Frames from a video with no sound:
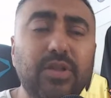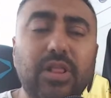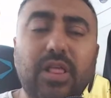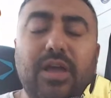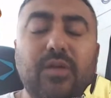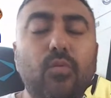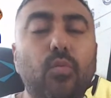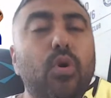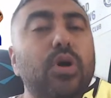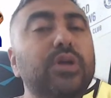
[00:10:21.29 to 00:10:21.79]

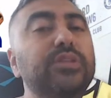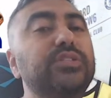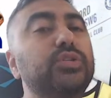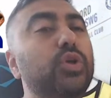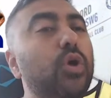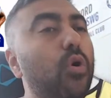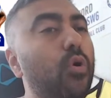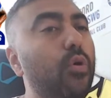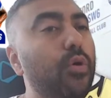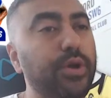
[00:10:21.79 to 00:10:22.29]
Like, what's
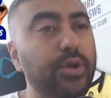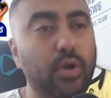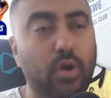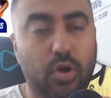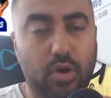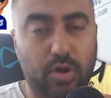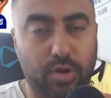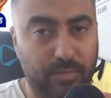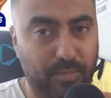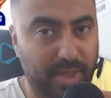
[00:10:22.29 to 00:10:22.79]
going
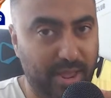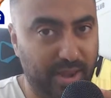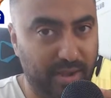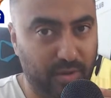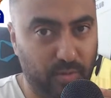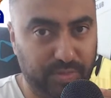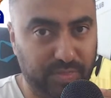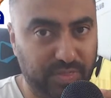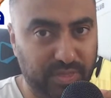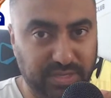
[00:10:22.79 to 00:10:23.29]
on, man,
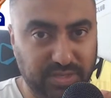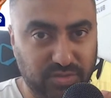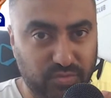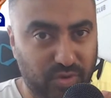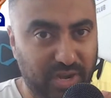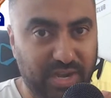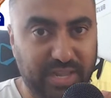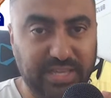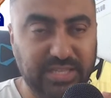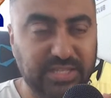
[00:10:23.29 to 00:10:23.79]
with these
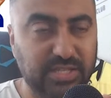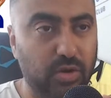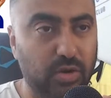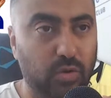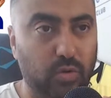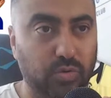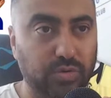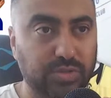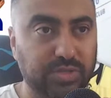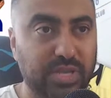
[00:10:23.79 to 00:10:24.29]
release
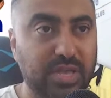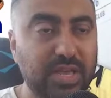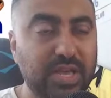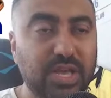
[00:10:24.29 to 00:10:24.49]
clauses?